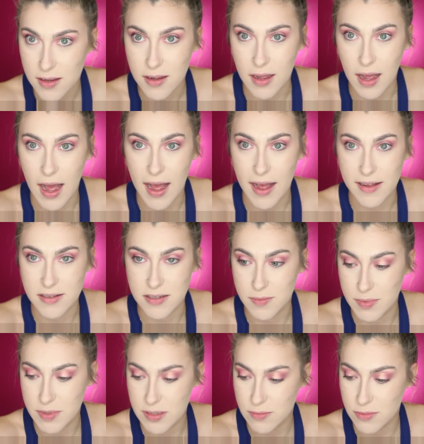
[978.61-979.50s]
Guys,
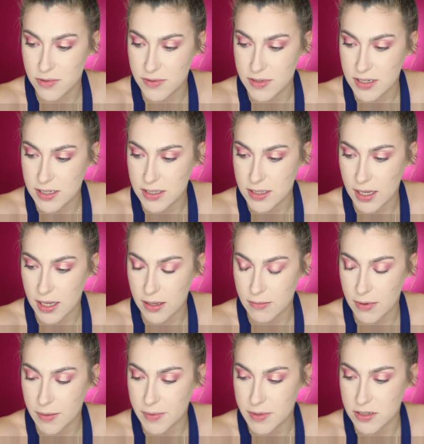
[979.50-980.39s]
B. Marie's
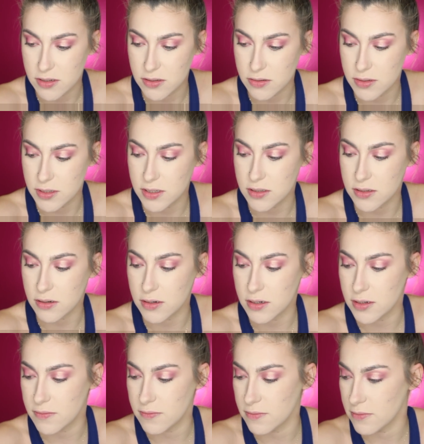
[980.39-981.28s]
liking my pictures on
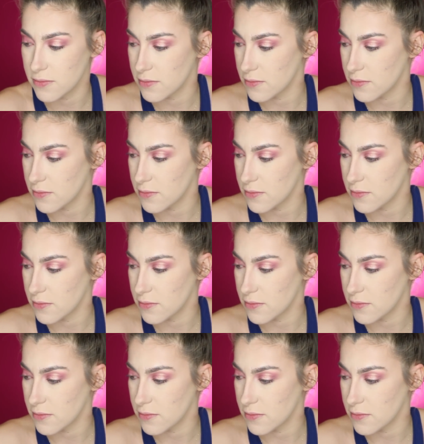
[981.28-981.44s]
Instagram.